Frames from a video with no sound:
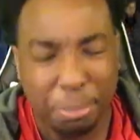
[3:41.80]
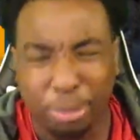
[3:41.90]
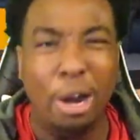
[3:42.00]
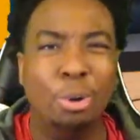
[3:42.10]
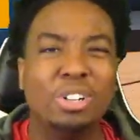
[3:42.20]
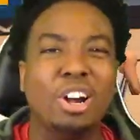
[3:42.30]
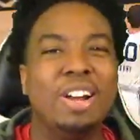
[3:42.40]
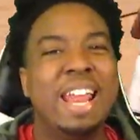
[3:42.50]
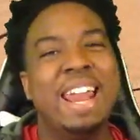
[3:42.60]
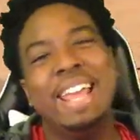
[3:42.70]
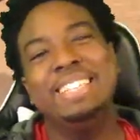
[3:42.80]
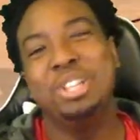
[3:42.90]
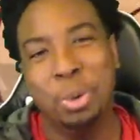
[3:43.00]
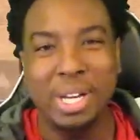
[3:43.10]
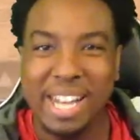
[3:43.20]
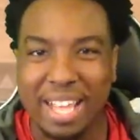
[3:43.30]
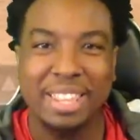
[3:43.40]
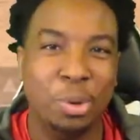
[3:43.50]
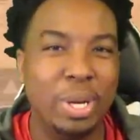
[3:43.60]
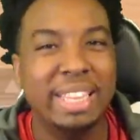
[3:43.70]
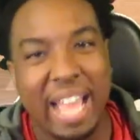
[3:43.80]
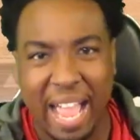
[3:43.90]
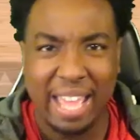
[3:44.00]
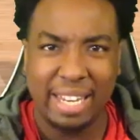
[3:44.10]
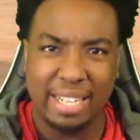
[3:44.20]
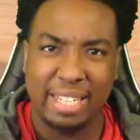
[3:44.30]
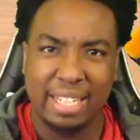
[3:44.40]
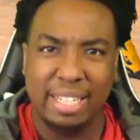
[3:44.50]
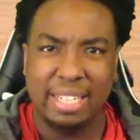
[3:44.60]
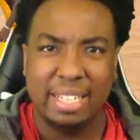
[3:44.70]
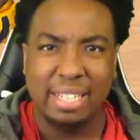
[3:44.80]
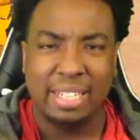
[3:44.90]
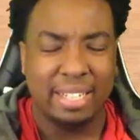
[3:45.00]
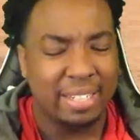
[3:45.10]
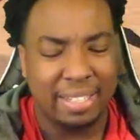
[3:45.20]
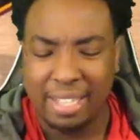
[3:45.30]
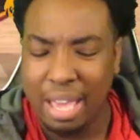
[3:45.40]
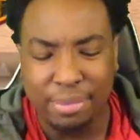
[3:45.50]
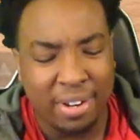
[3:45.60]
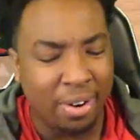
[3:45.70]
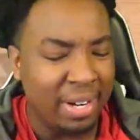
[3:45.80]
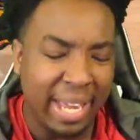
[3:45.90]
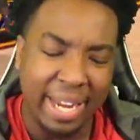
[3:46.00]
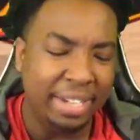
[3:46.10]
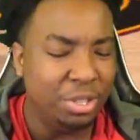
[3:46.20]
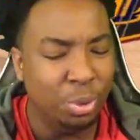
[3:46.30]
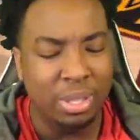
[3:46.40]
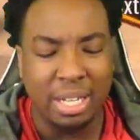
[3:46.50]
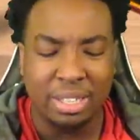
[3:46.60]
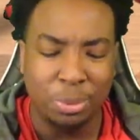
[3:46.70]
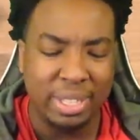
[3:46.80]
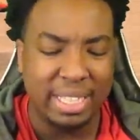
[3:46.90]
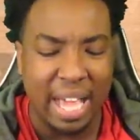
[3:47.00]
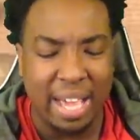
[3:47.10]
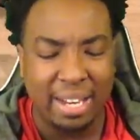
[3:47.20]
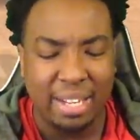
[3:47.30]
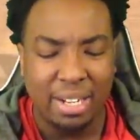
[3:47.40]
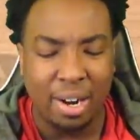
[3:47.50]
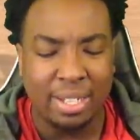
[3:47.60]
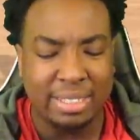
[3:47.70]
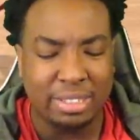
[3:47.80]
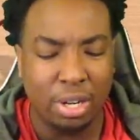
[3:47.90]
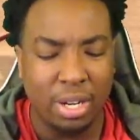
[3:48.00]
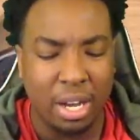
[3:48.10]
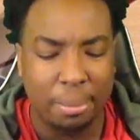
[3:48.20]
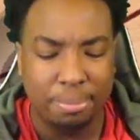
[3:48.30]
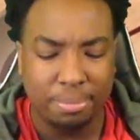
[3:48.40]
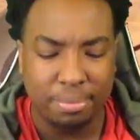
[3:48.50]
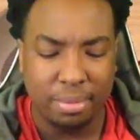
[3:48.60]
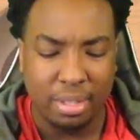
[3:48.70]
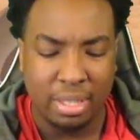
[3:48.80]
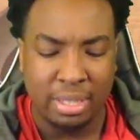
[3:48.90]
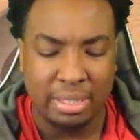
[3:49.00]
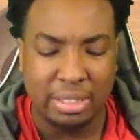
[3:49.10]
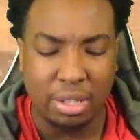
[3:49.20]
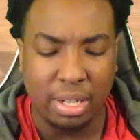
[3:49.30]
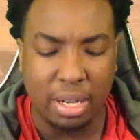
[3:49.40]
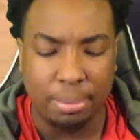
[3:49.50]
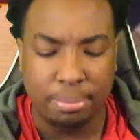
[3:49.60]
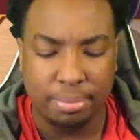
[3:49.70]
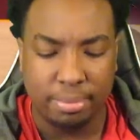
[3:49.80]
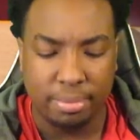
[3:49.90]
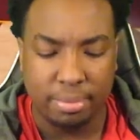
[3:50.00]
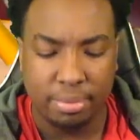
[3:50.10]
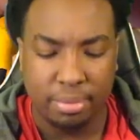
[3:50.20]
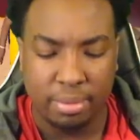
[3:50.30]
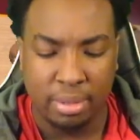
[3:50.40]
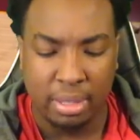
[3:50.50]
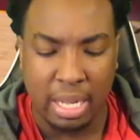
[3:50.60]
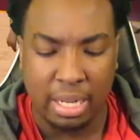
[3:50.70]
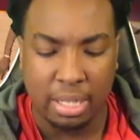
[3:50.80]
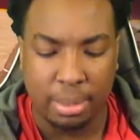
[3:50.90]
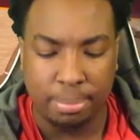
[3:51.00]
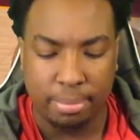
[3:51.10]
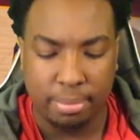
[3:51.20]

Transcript: Bro, Garnett ain't doing nothing with that. Kevin Garnett ain't doing nothing with that. All right, let's turn up. Let's turn up. Lock up.